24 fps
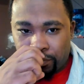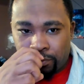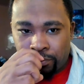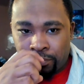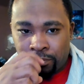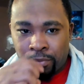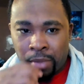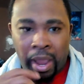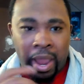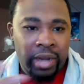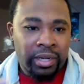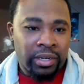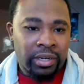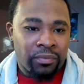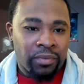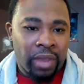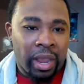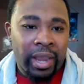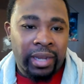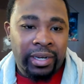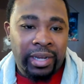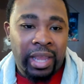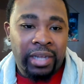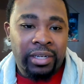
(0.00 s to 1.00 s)
I had to
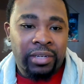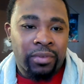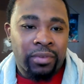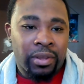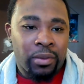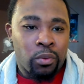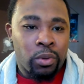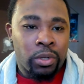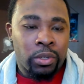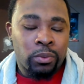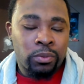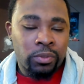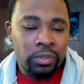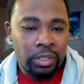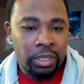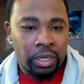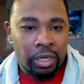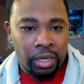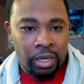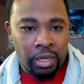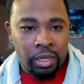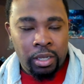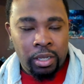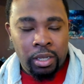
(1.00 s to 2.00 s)
activate Windows
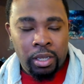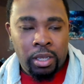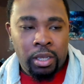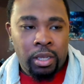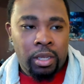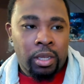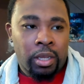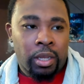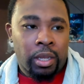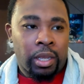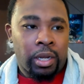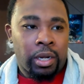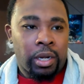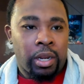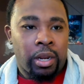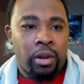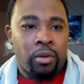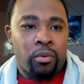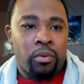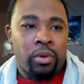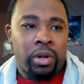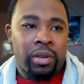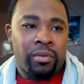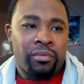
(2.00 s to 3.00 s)
again in there or
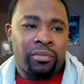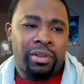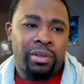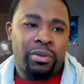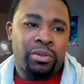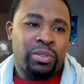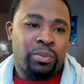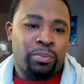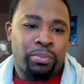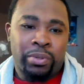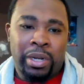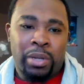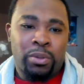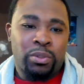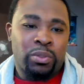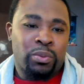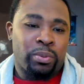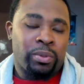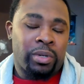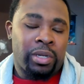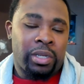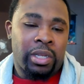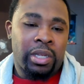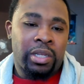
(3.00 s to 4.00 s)
whatever. That was
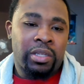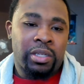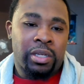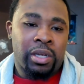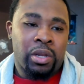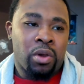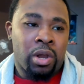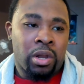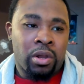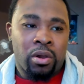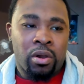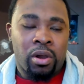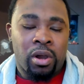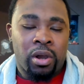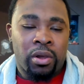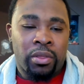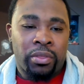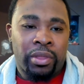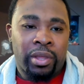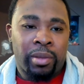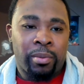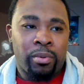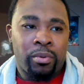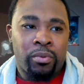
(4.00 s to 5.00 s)
pretty easy though. I called
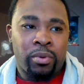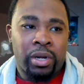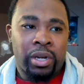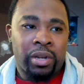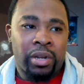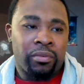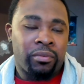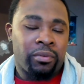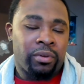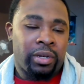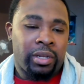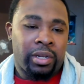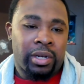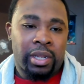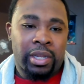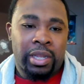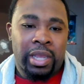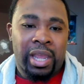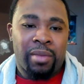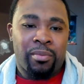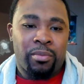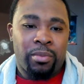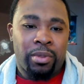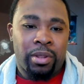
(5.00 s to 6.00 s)
them or whatever, and then they
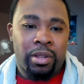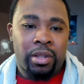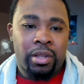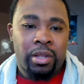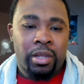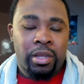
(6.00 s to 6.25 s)
gave me